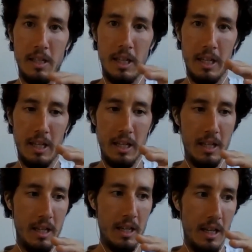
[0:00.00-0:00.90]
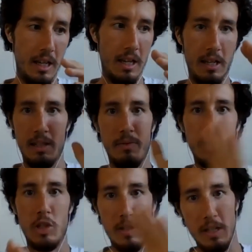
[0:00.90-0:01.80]
Like
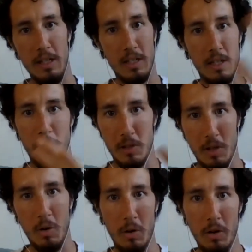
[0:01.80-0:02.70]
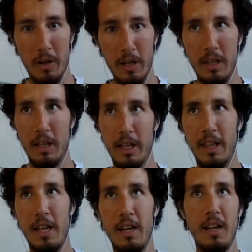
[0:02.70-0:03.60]
deficiency in someone's core or anything like
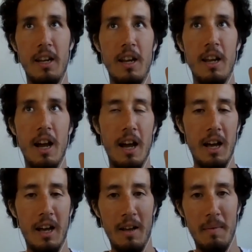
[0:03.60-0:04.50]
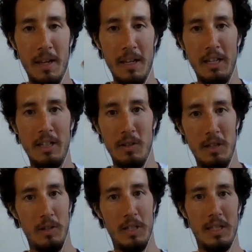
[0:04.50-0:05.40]
that. And
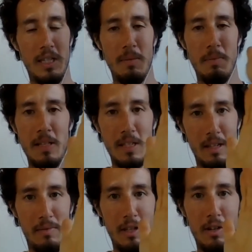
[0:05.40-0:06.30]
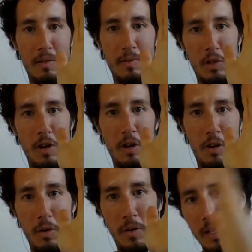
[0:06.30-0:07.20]
you can see them instantly. If they don't have a strong
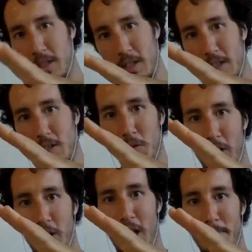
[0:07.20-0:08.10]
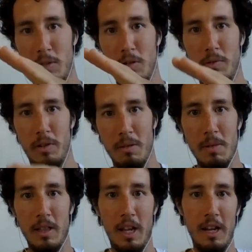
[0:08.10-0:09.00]
core, they instantly sort of collapse over at the
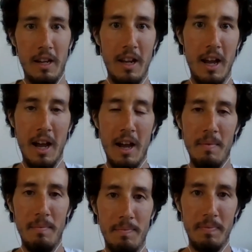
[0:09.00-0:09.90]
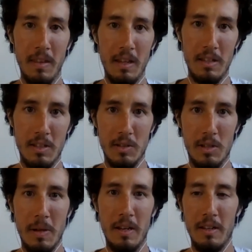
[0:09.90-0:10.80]
midline. So
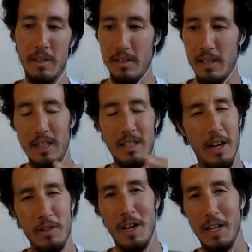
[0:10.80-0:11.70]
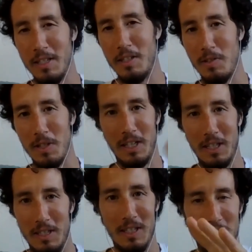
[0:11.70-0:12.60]
it's been, the tire drag is interesting
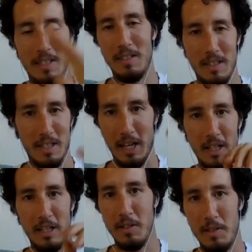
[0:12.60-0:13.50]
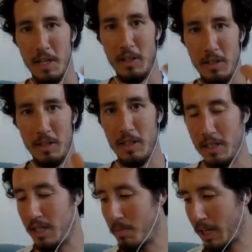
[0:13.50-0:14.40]
because exactly like you're saying, you can
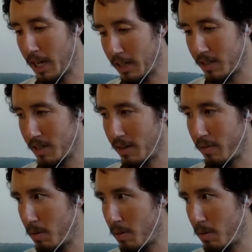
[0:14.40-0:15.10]
see the mechanics and stuff.